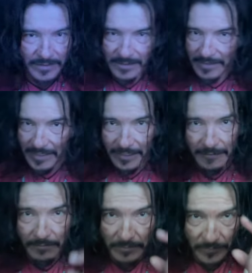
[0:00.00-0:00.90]
just
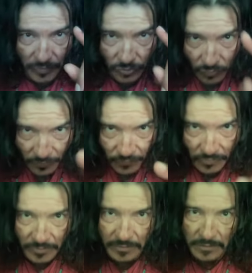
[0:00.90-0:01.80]
saying you're
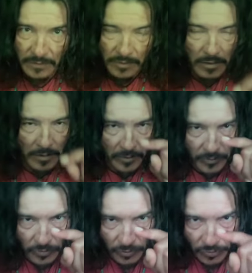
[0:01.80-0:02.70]
first.
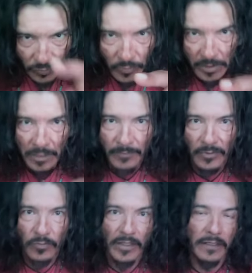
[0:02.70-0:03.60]
You are number
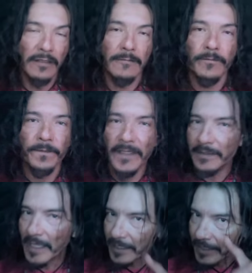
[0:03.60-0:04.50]
one. And
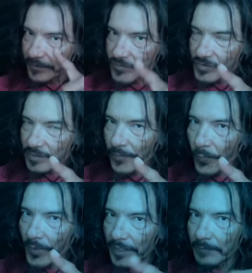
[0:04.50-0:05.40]
not in a considered
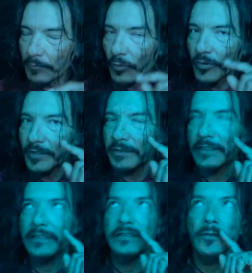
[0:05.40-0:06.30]
way, more
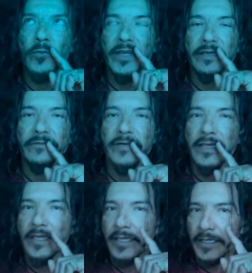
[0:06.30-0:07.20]
in the way of
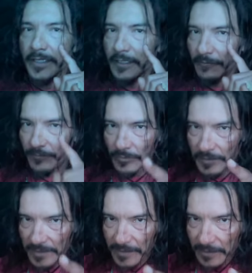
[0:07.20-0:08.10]
if you're
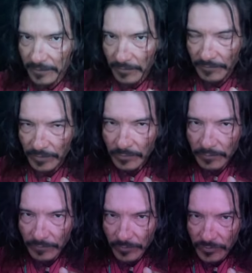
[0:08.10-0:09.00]
the center of the
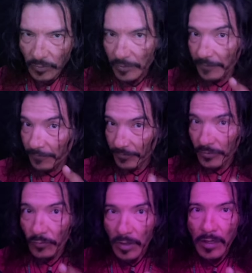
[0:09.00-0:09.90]
universe, or if
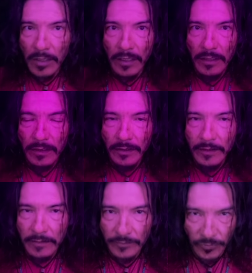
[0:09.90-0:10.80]
you are
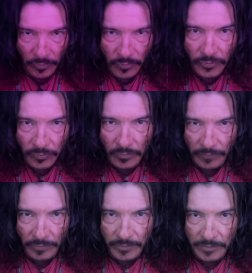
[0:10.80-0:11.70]
your own
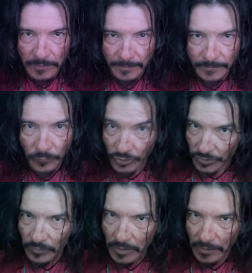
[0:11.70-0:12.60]
universe, which
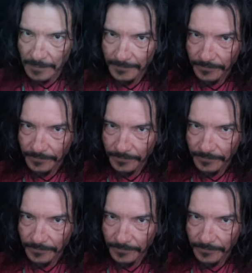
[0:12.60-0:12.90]
you are,